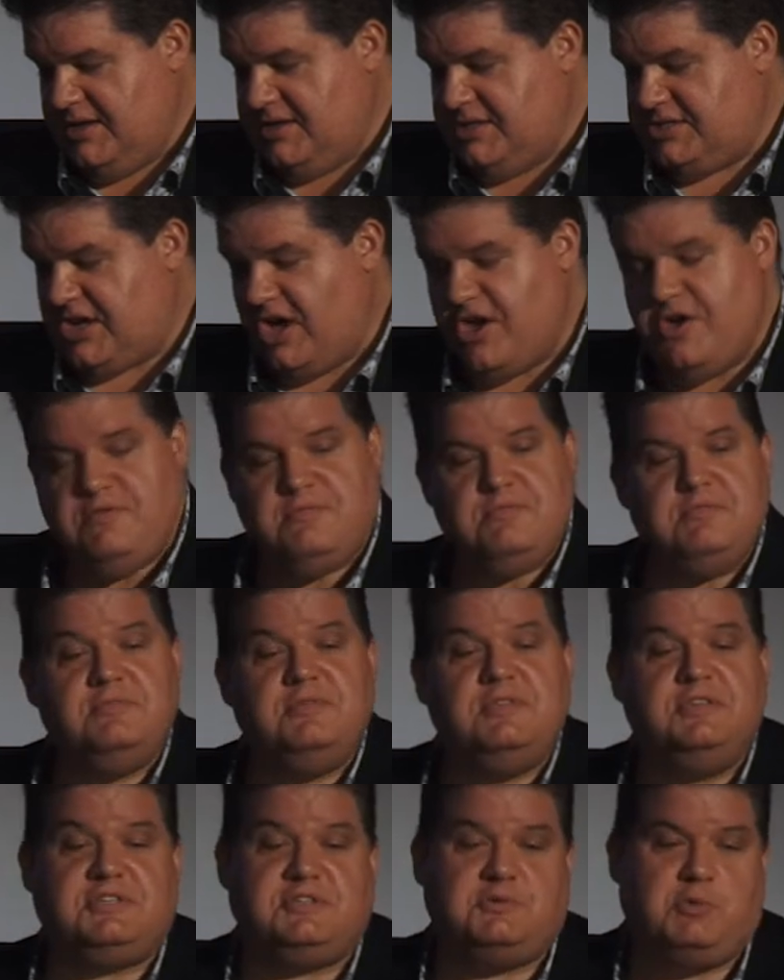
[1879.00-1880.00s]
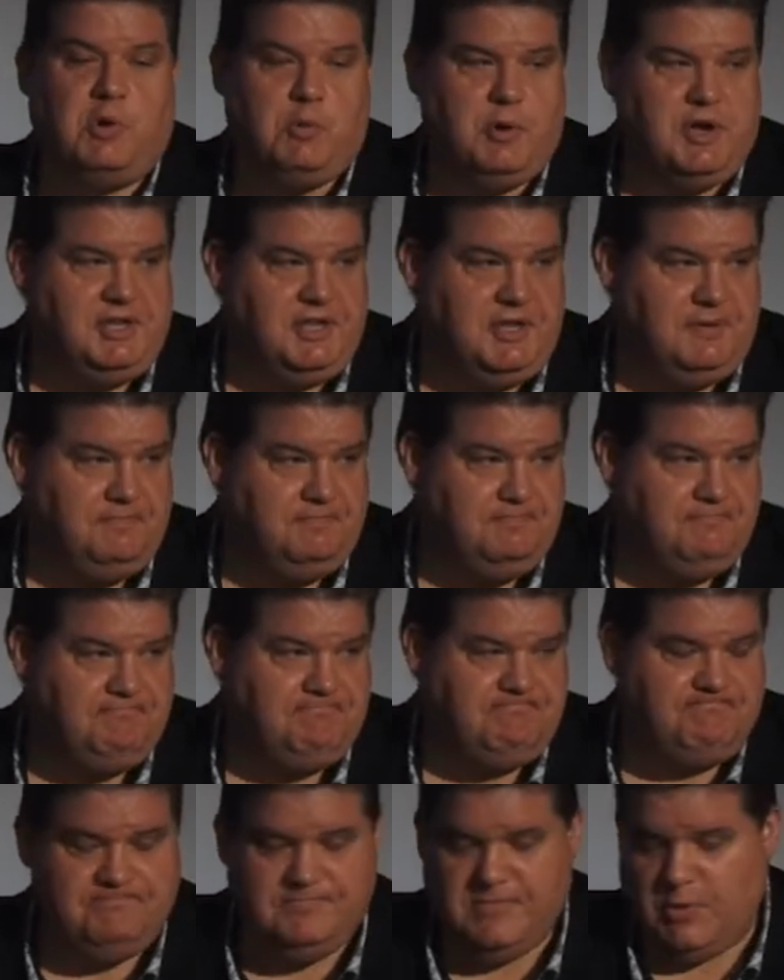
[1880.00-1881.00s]
So this is what we did.
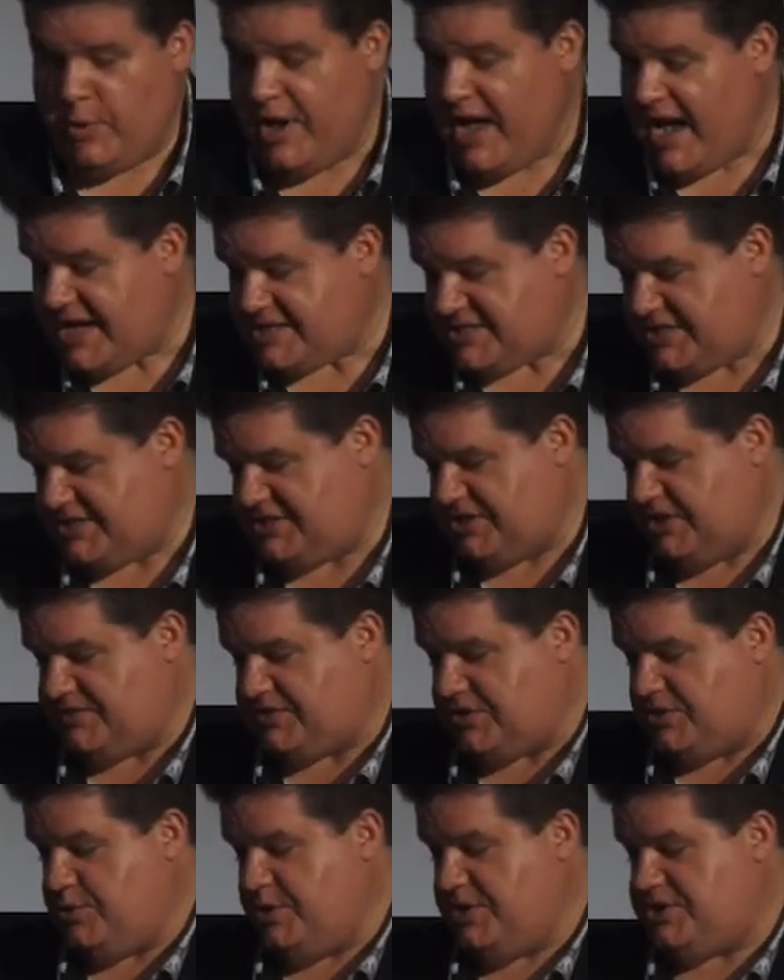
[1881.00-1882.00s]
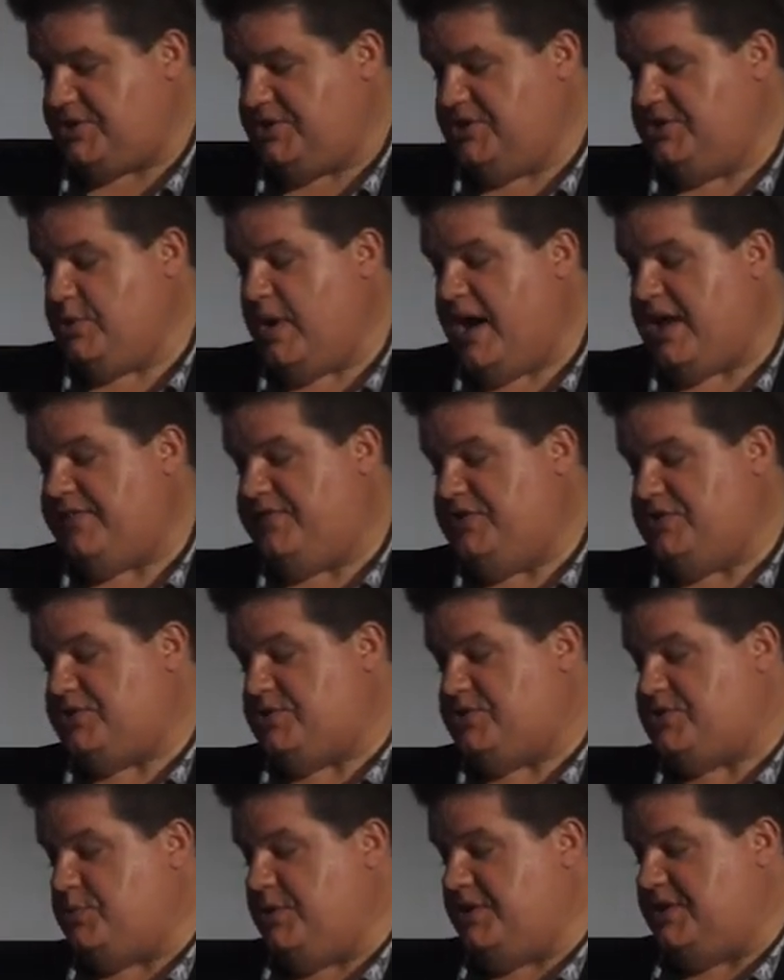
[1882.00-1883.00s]
We asked ourselves the question, do
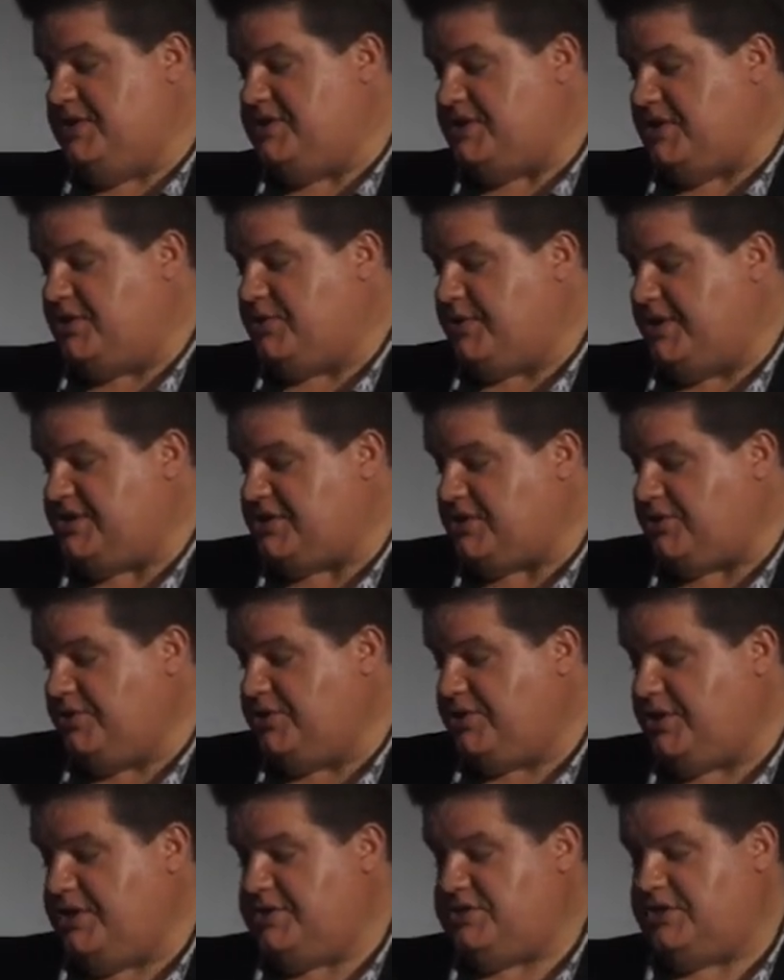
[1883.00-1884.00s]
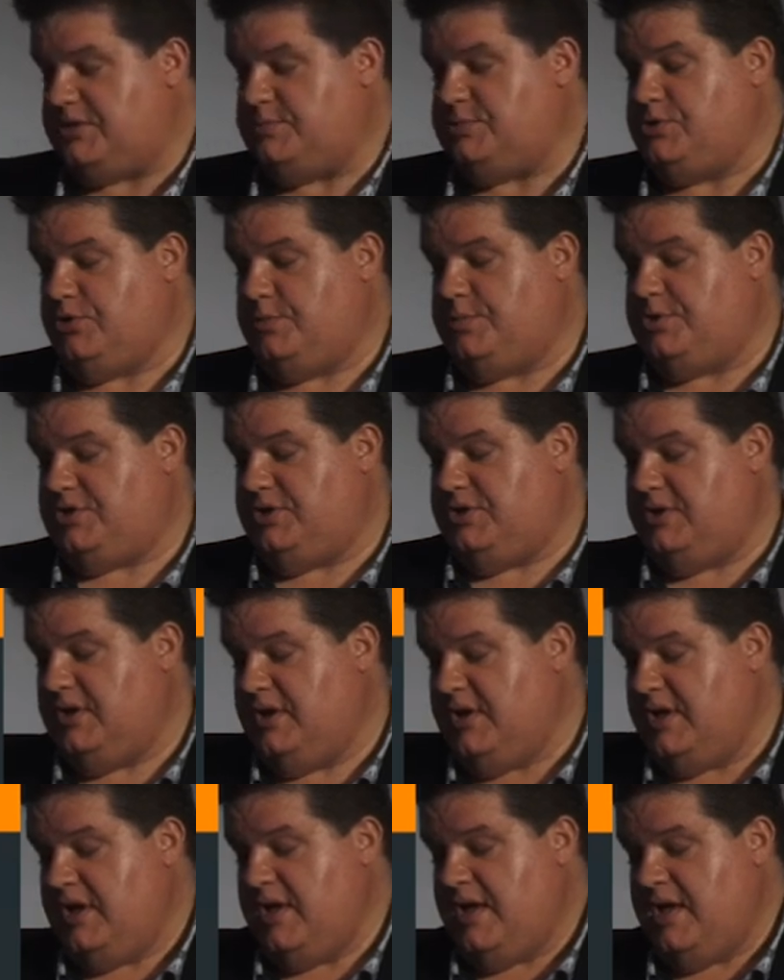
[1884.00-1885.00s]
artificial sweeteners increase glucose absorption?
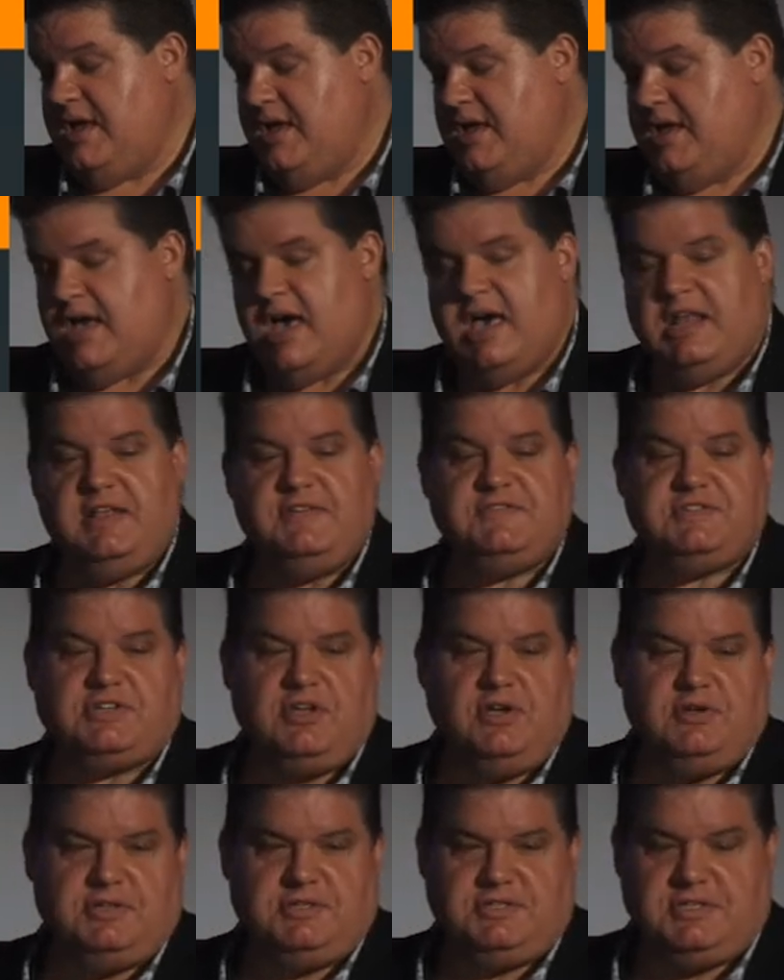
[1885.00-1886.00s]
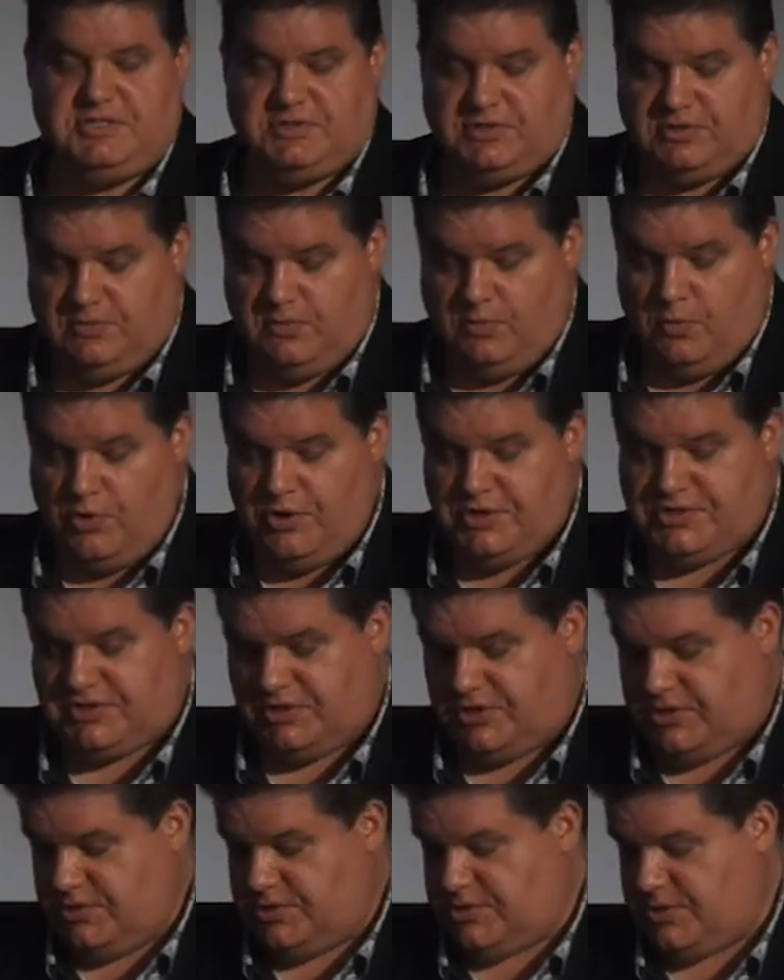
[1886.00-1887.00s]
And if so, does this
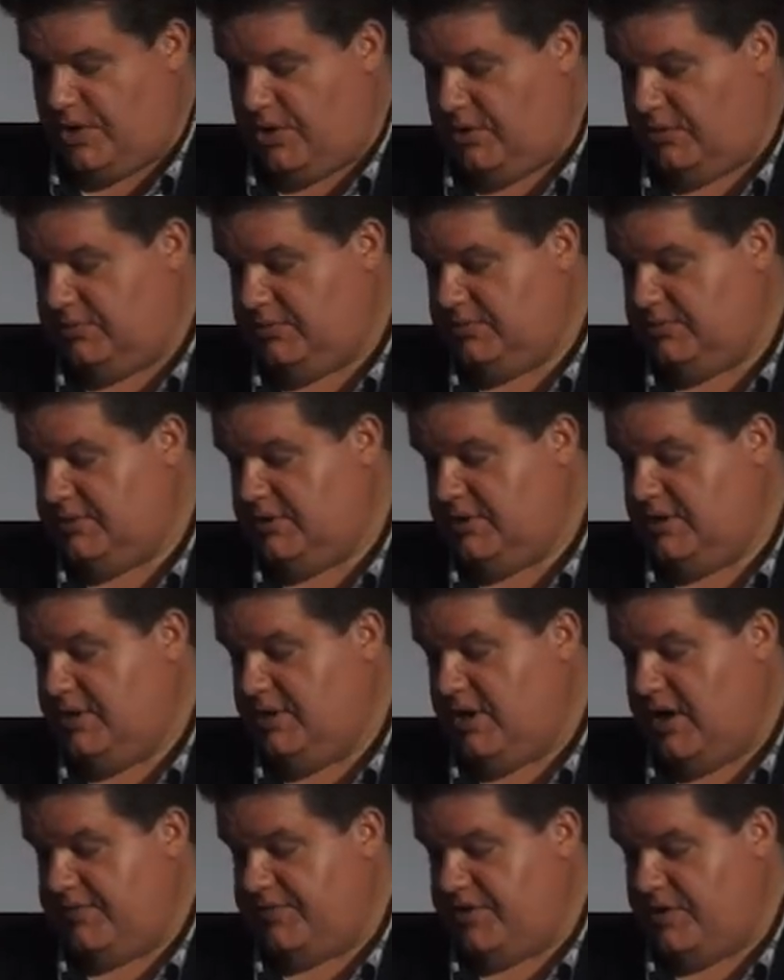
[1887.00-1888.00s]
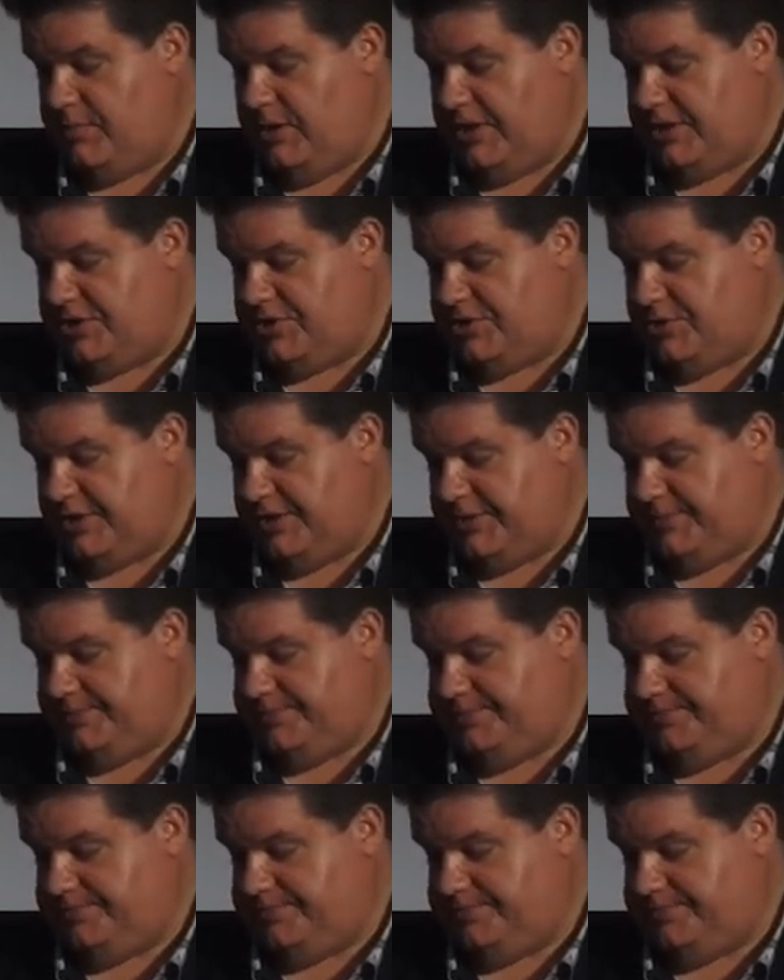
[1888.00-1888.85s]
worsen control of their blood sugar?